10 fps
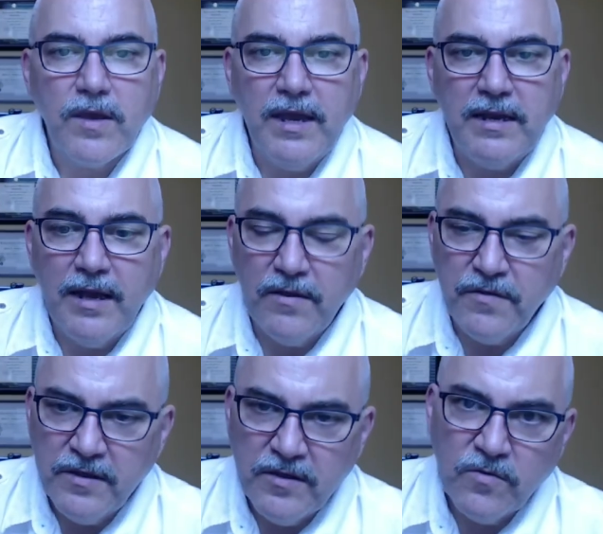now
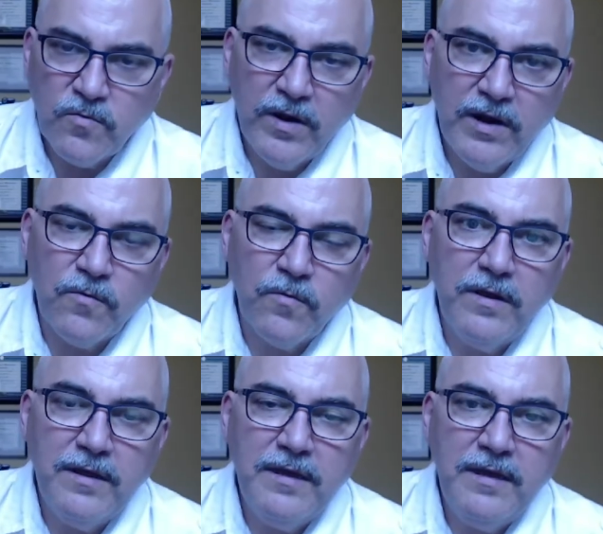this is where it
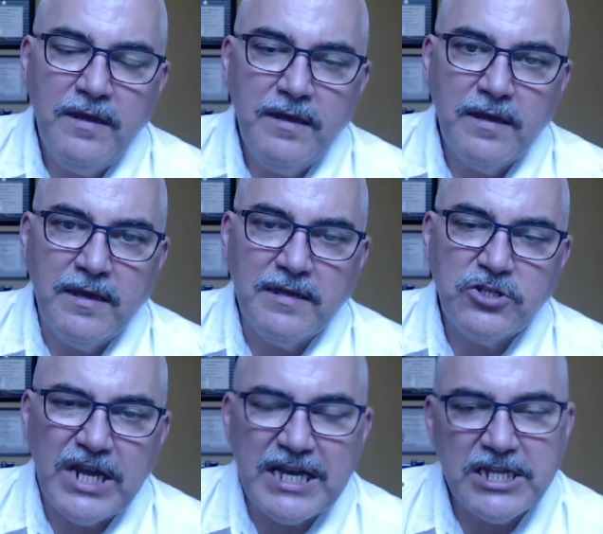really gets
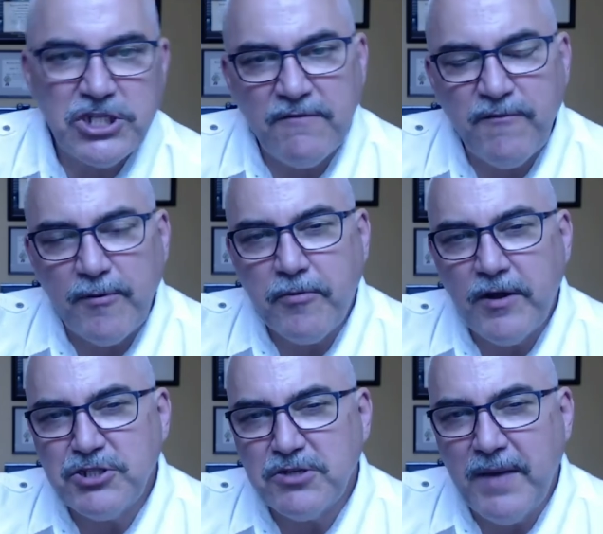challenging for a
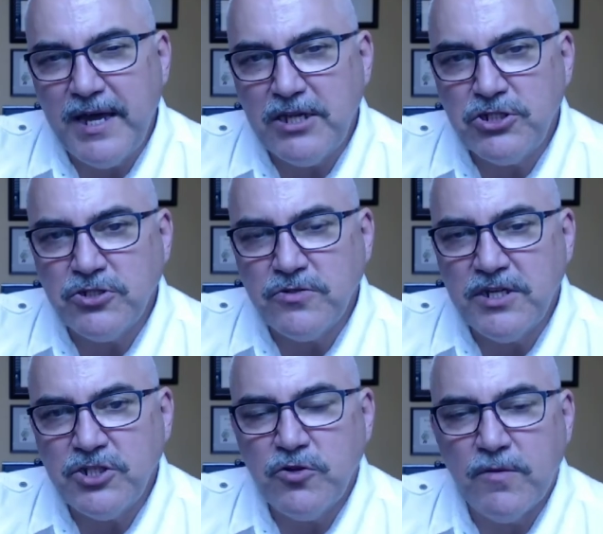project manager.
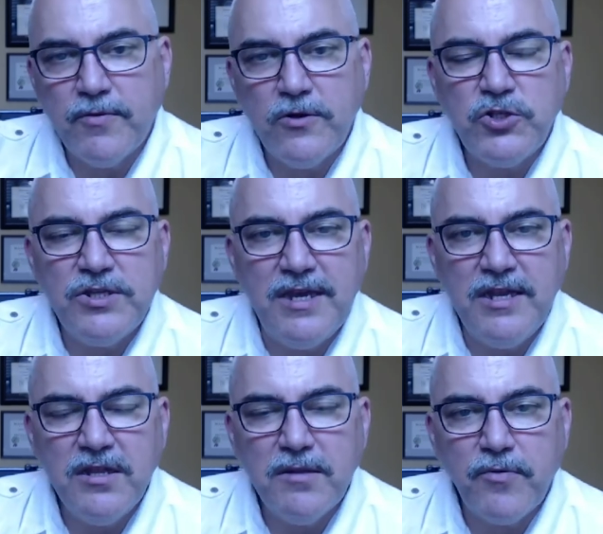As you're approaching the end
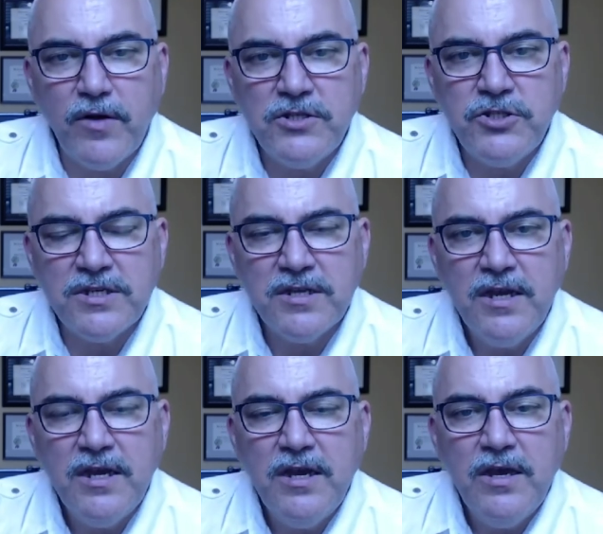of the project,
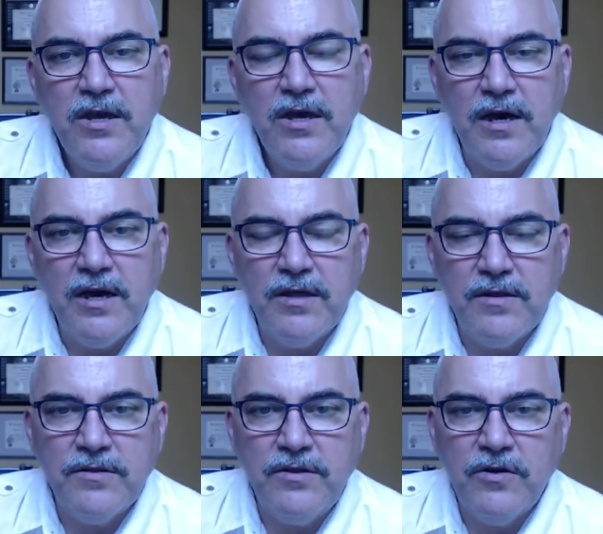
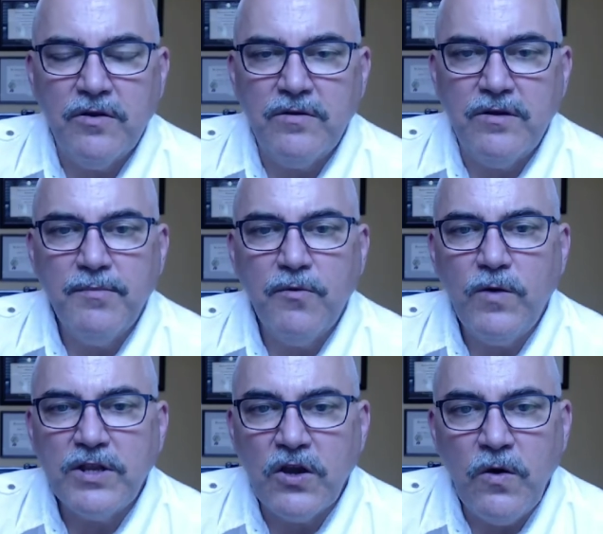your number
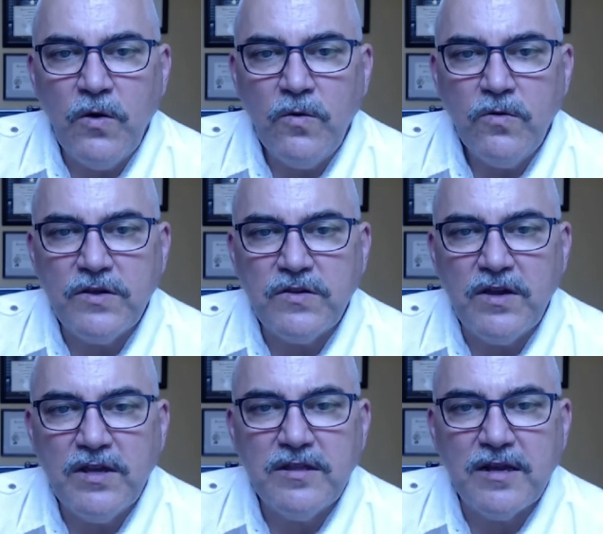one goal is to
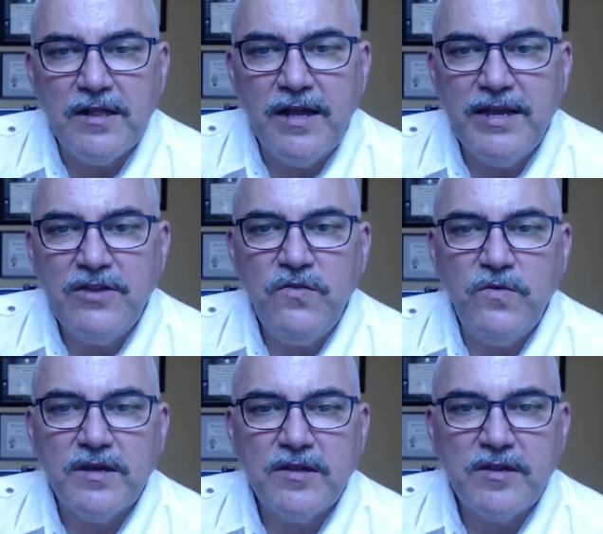get the client to
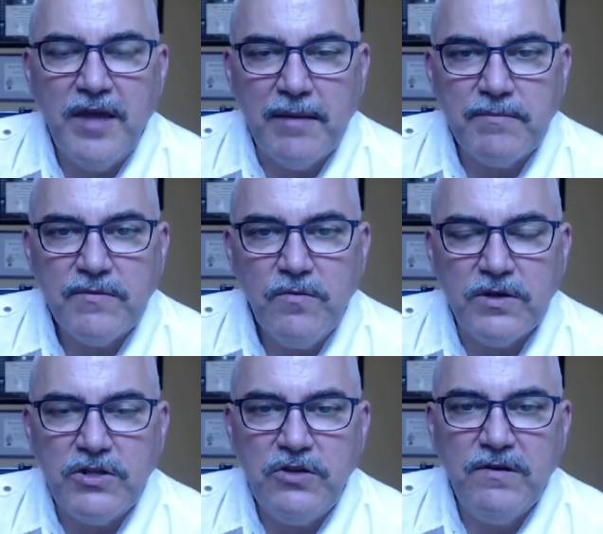accept
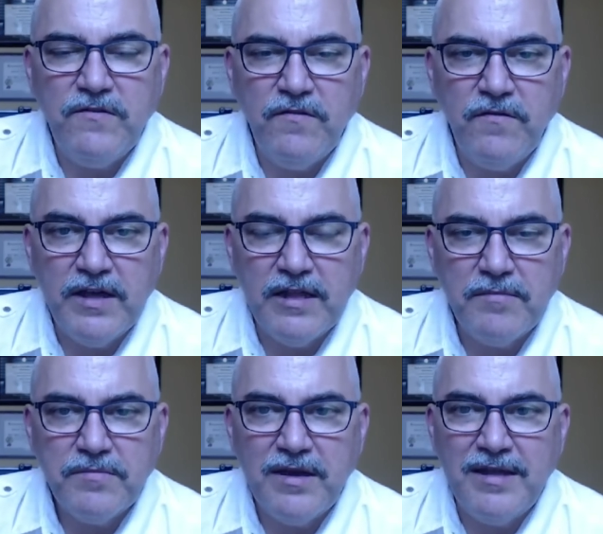what you have
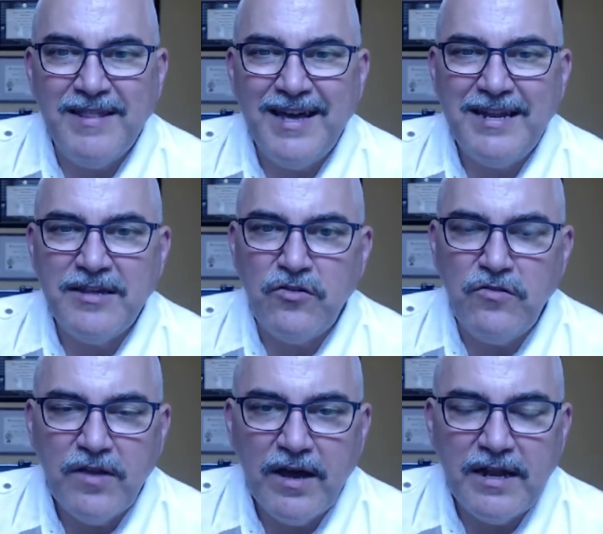developed, and that is
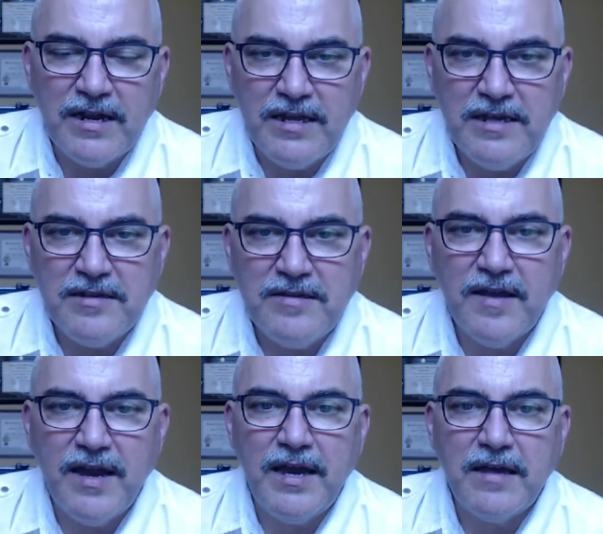not an easy
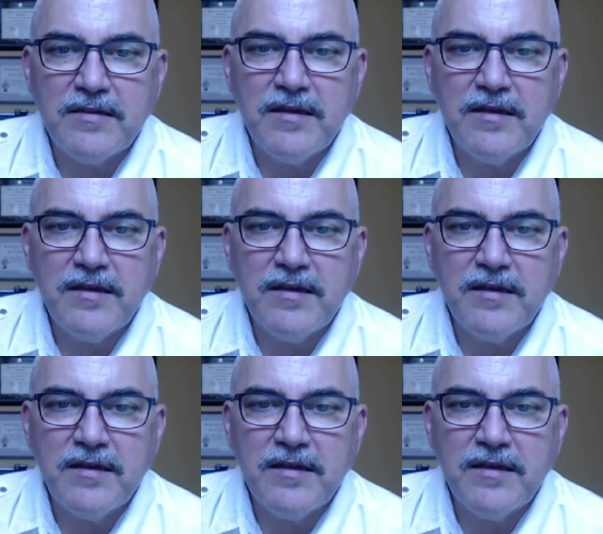task.